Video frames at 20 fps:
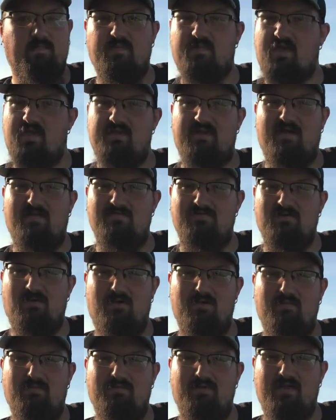Now I'm drawing
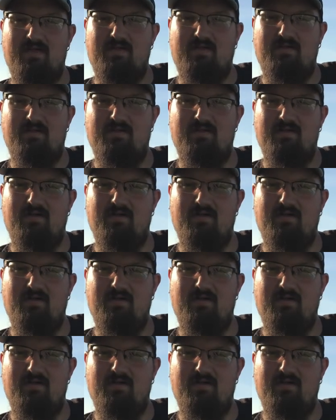a blank.